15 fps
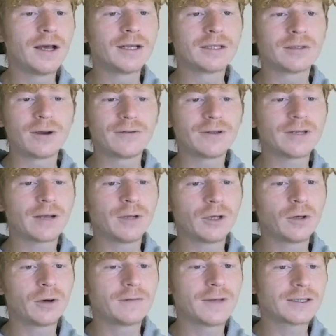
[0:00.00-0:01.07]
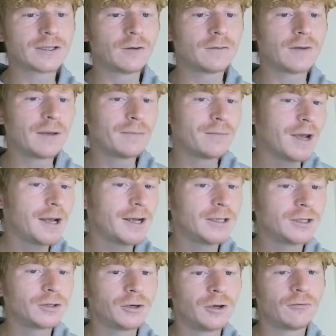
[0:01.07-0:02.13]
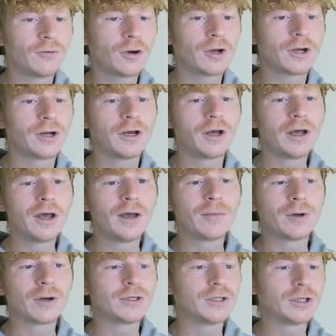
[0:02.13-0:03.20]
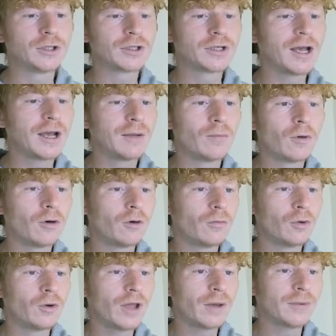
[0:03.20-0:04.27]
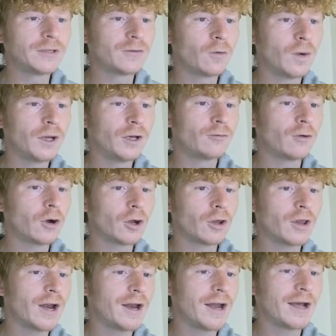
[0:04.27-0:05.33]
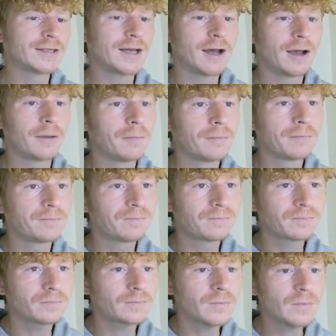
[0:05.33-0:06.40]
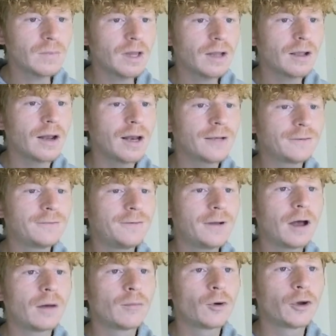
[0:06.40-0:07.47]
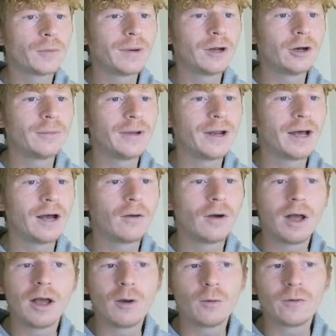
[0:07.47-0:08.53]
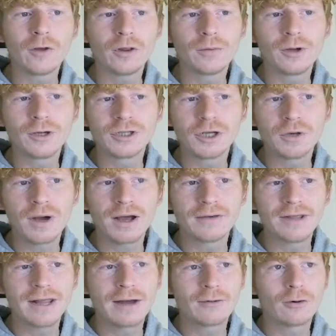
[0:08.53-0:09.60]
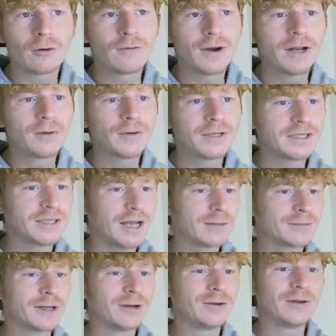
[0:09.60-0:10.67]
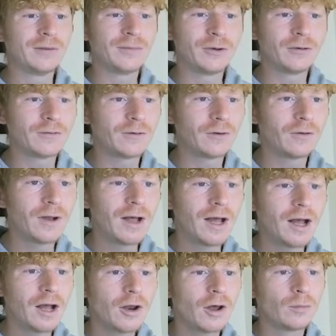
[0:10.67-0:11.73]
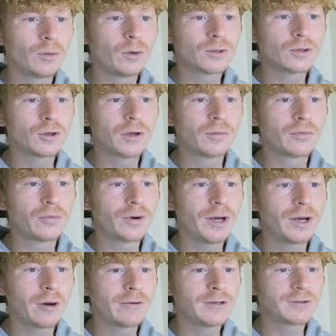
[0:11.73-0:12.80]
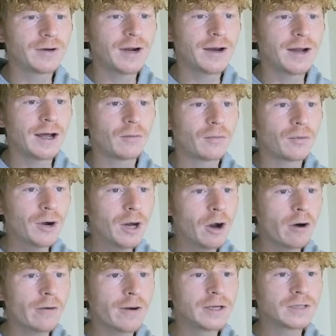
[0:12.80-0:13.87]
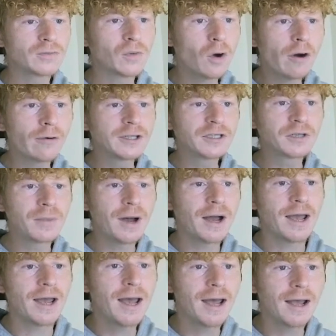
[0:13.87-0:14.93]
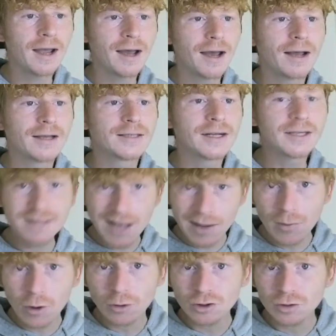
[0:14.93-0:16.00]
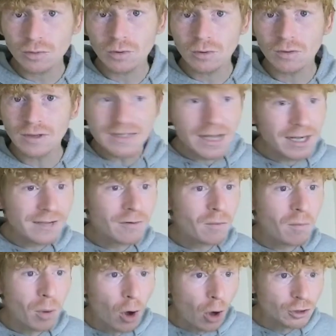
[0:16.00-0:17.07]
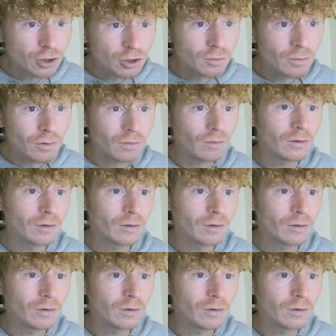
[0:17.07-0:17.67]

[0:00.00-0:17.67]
So every time you do have that Snowflake, making sure you're rocking it because you're just getting more and more damage for when you rock her that next time. Let's fill our board up a little bit now. We've got the Merge 2 Ivy there already, which is absolutely beautiful. And our board's looking pretty orange right now. Pretty orange. More orange than my hair, guys. And is that possible? Is that even possible?